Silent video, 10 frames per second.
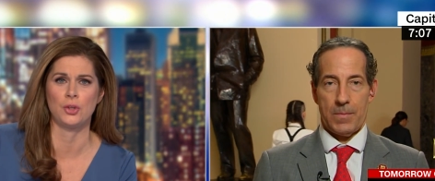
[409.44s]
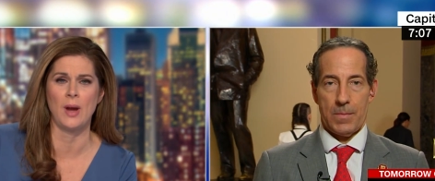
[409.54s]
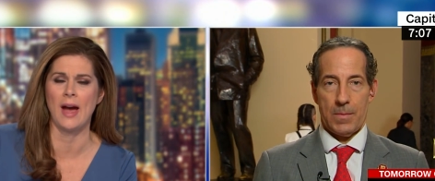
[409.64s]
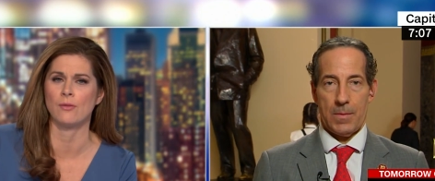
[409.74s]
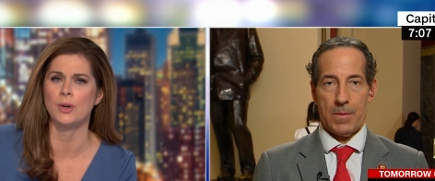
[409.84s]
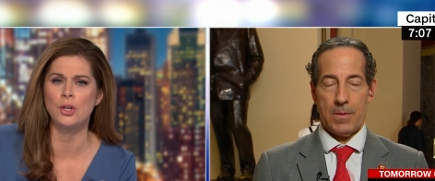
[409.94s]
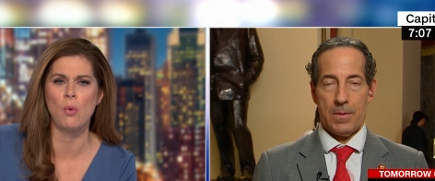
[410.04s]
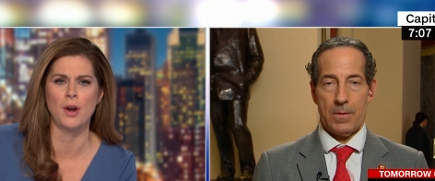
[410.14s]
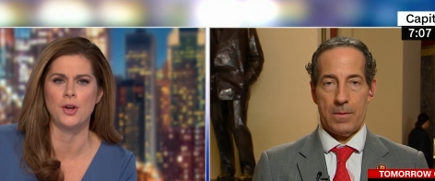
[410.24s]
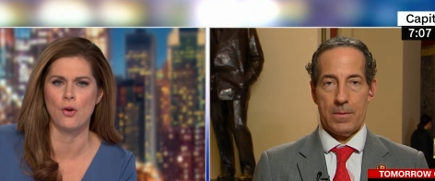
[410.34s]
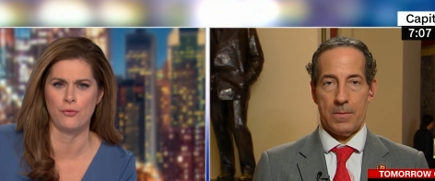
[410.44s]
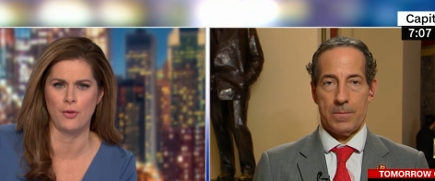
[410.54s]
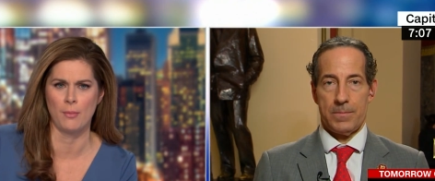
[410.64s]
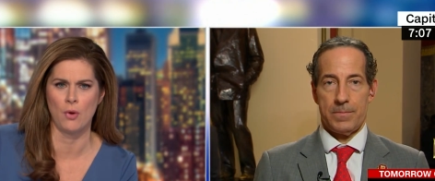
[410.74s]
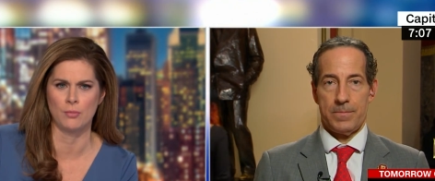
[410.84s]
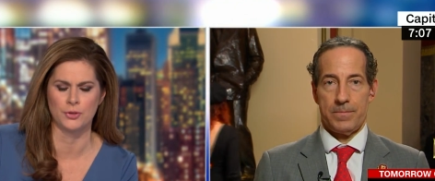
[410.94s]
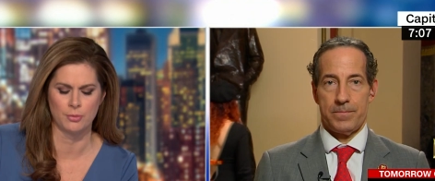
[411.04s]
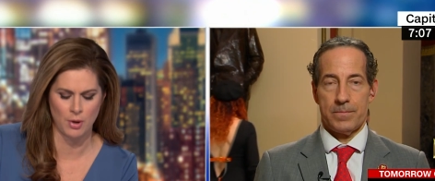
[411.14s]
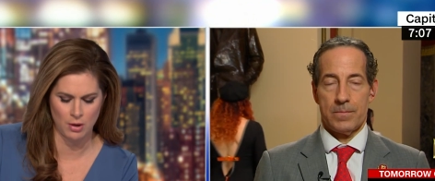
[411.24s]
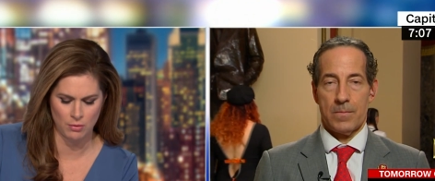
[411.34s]
Speaker 1: do you have? What do you want to know from Holmes
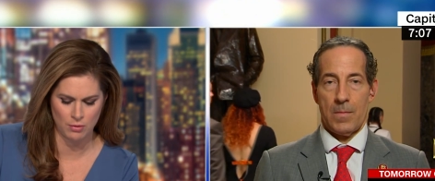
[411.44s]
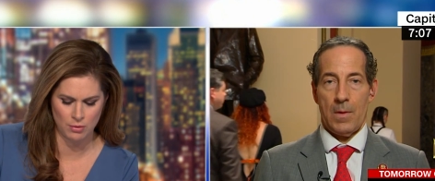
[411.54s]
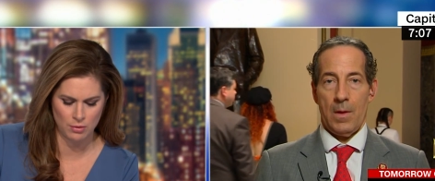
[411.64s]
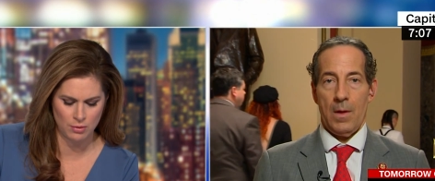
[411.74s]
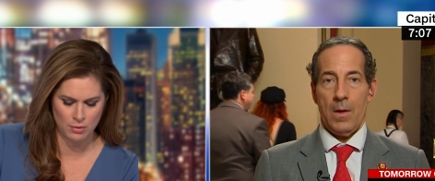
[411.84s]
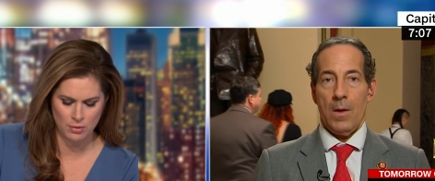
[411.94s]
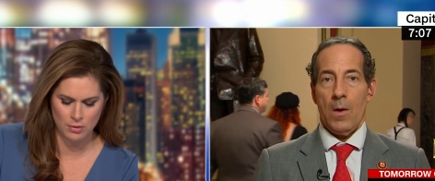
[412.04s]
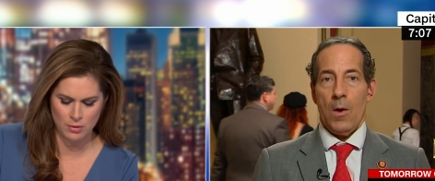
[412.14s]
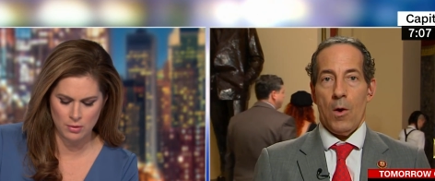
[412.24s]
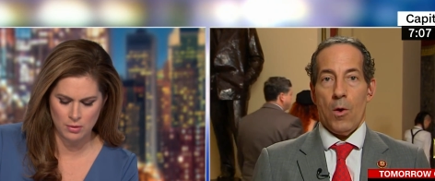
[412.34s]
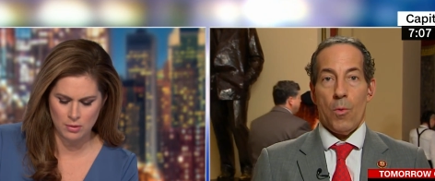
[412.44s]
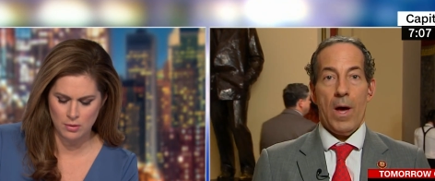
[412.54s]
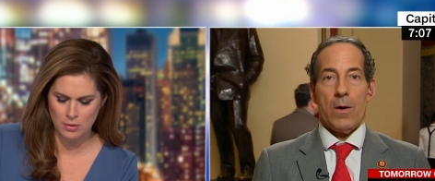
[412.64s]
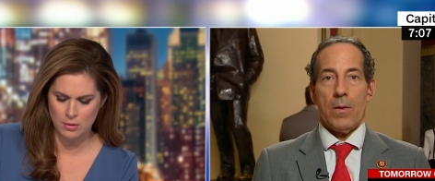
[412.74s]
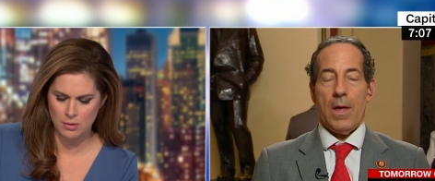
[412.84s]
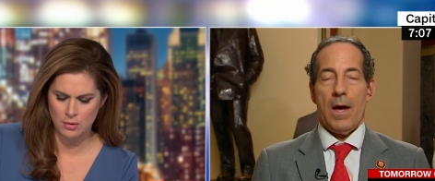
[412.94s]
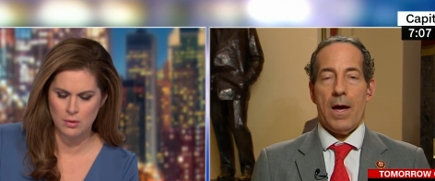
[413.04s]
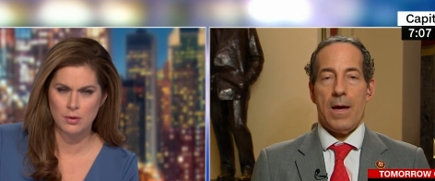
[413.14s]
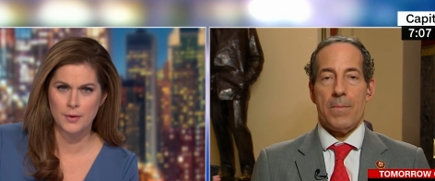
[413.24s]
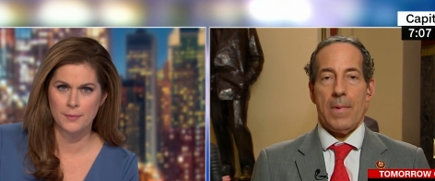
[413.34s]
tomorrow?
Speaker 2: Well,
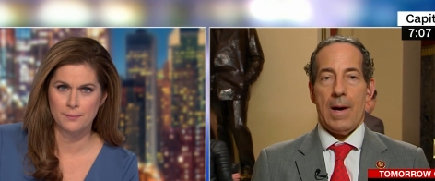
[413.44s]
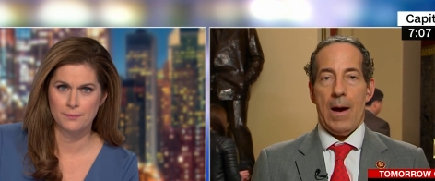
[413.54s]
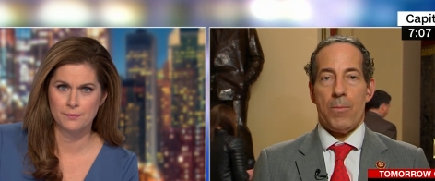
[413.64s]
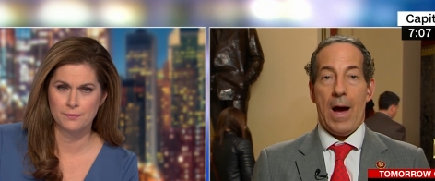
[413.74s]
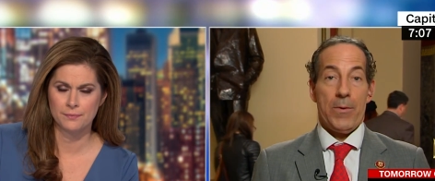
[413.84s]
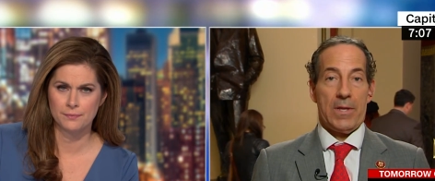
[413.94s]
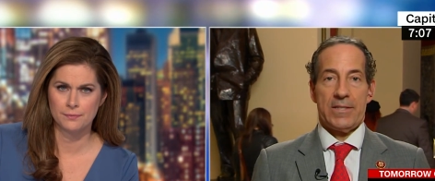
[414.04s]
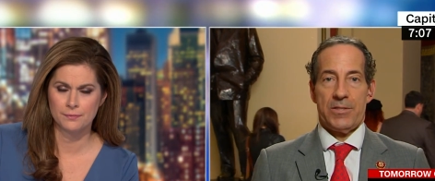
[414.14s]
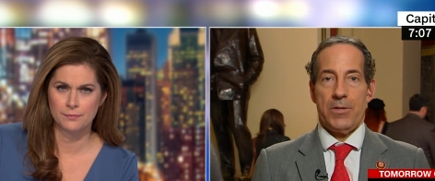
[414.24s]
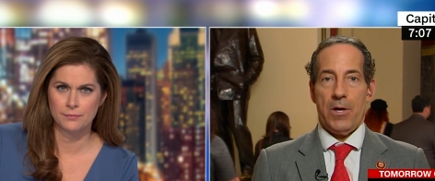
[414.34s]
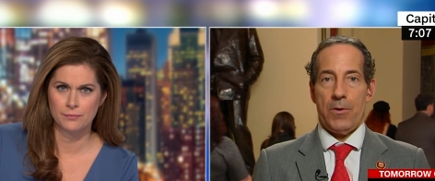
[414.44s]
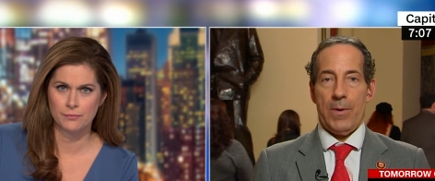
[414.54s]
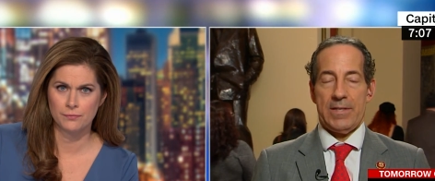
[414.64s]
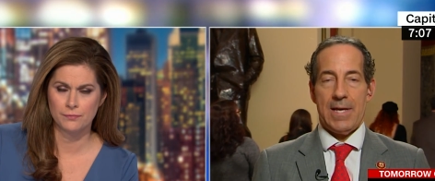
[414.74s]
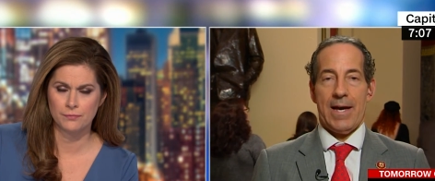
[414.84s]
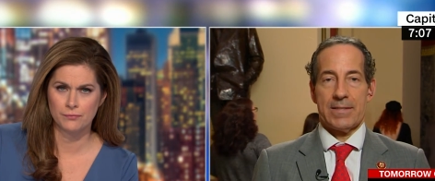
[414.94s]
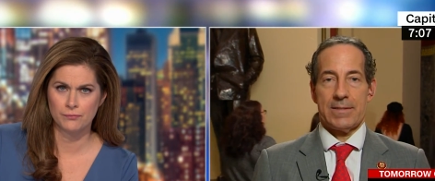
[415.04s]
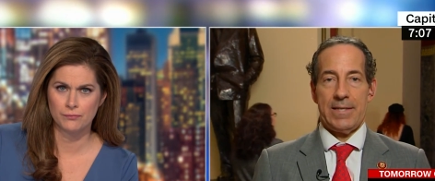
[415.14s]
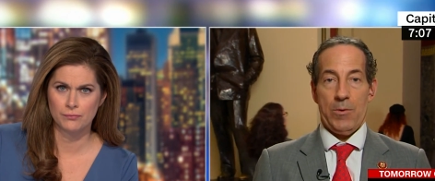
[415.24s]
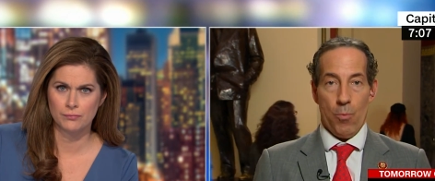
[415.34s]
um, I would like to know
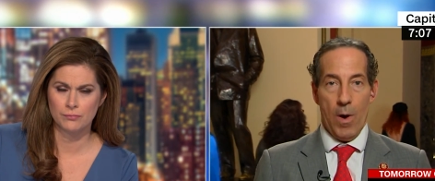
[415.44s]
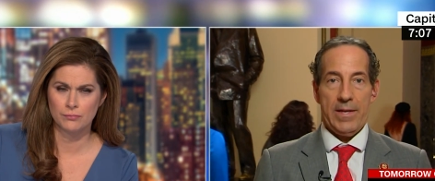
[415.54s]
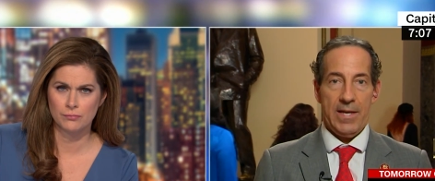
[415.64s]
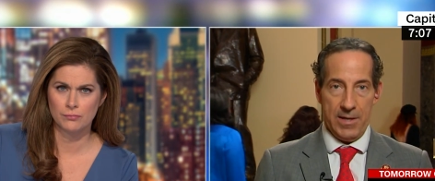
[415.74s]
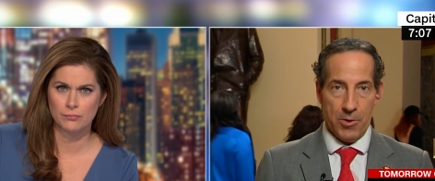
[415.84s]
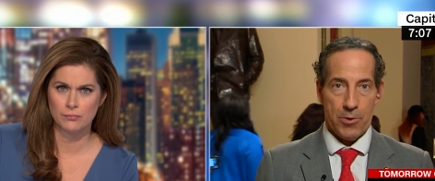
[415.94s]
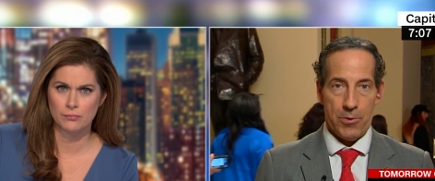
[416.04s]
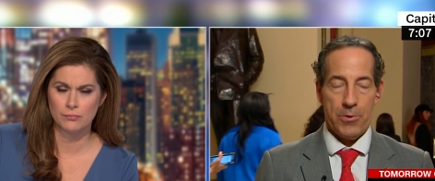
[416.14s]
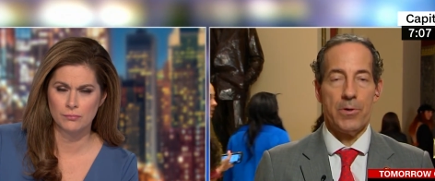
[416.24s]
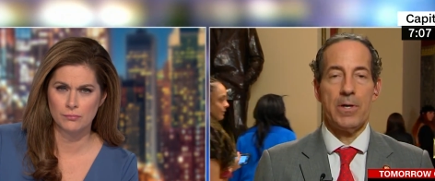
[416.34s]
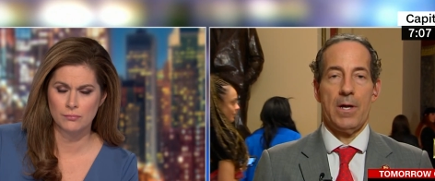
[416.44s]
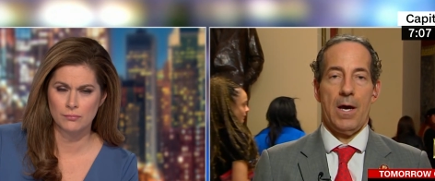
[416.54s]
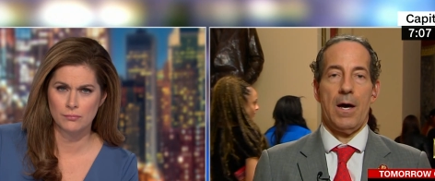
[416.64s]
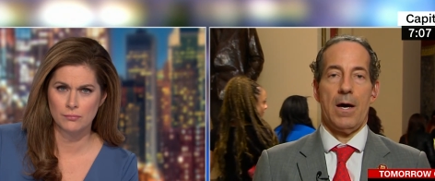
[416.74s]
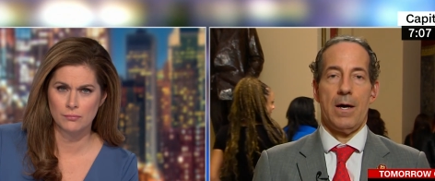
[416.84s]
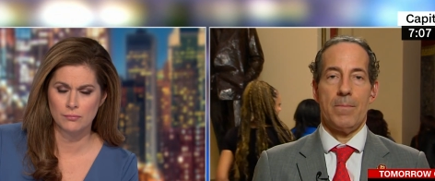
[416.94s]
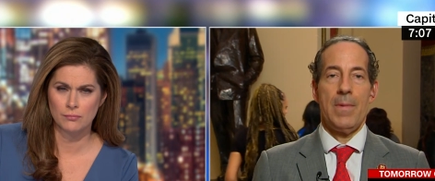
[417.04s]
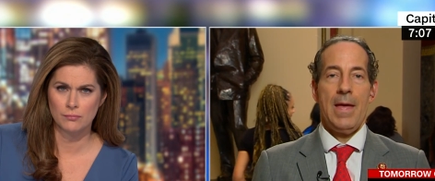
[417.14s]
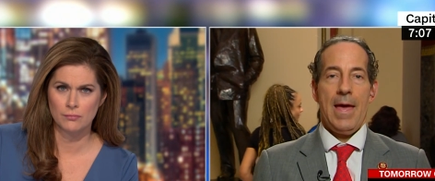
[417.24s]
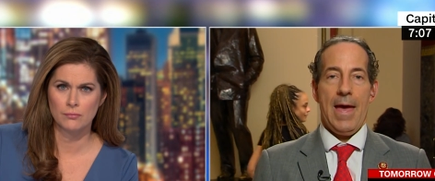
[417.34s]
exactly what he heard
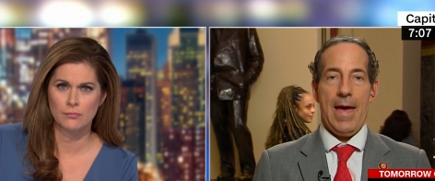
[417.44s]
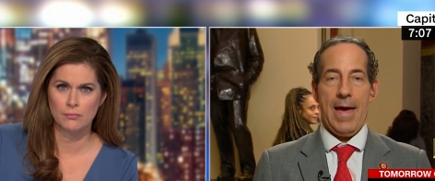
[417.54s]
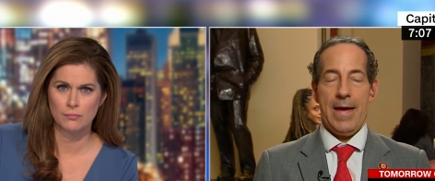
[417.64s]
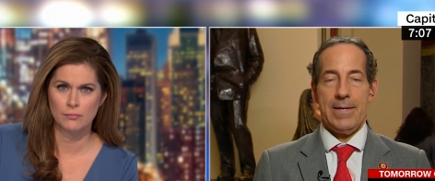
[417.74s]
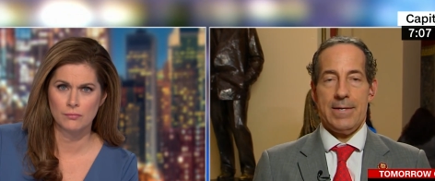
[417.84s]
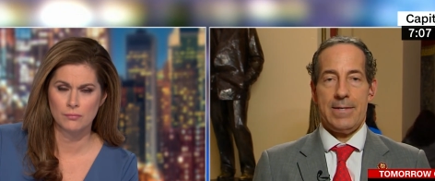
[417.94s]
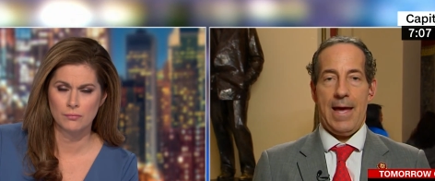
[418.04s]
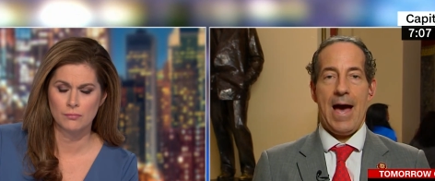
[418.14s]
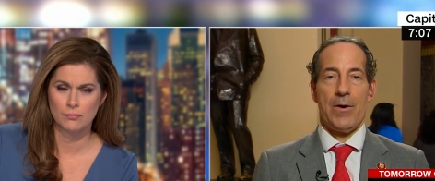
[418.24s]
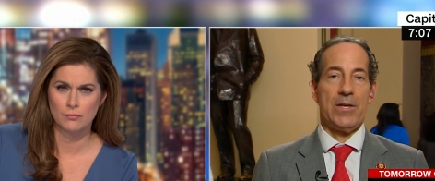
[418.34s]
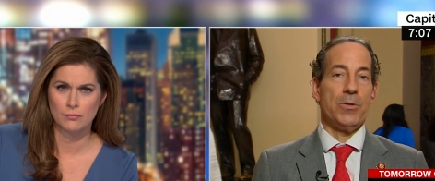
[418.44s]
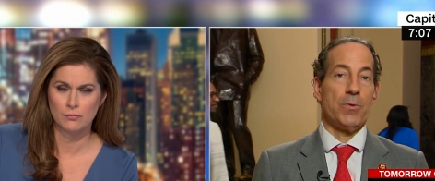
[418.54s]
um, and how he